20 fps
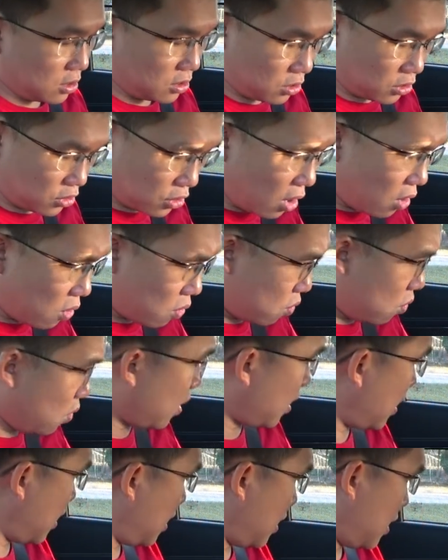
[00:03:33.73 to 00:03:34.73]

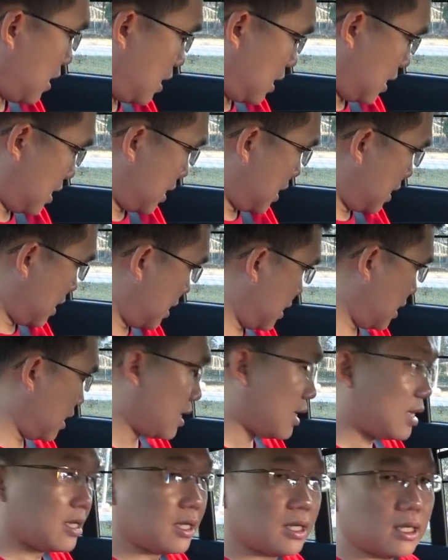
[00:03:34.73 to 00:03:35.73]
So
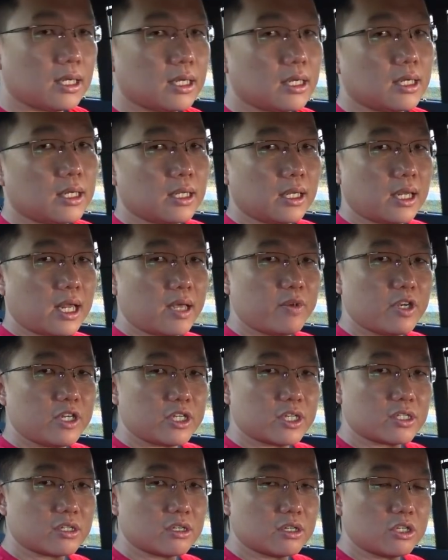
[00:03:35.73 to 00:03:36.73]
let me
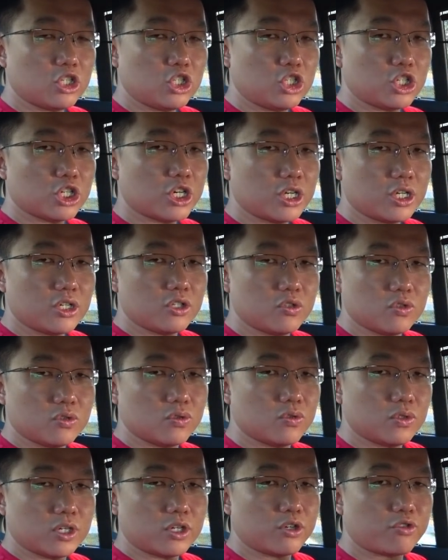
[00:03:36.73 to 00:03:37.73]
just adjourn
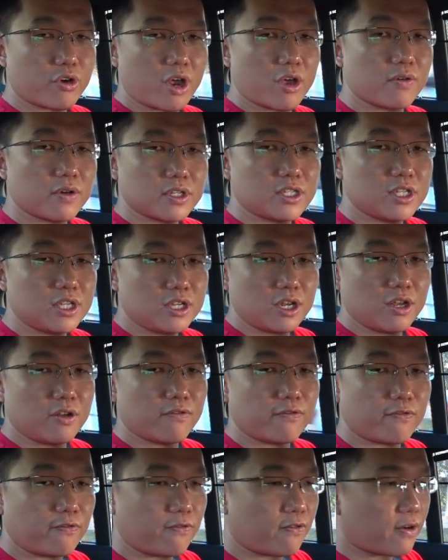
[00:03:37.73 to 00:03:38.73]
to the driver's seat
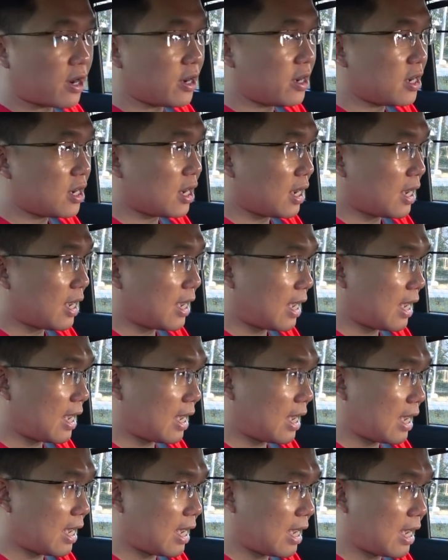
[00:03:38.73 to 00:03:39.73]
in front
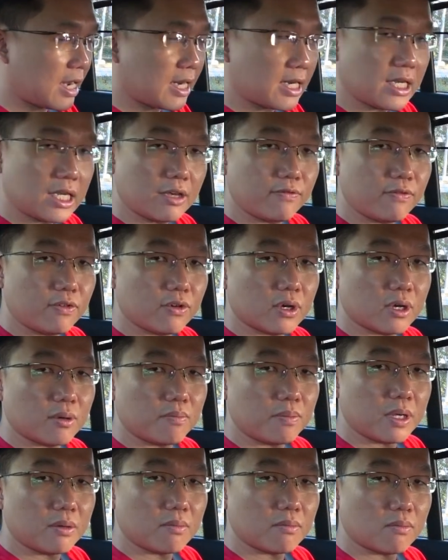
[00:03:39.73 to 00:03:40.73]
and give you a
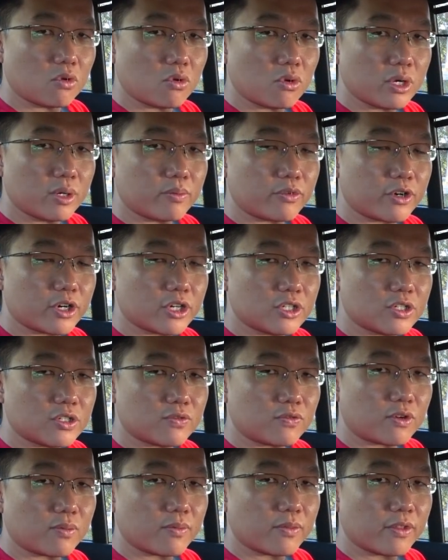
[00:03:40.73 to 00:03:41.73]
bit more impressions
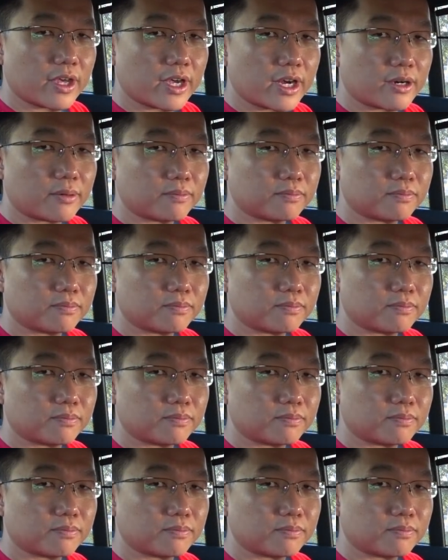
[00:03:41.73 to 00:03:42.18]
from there.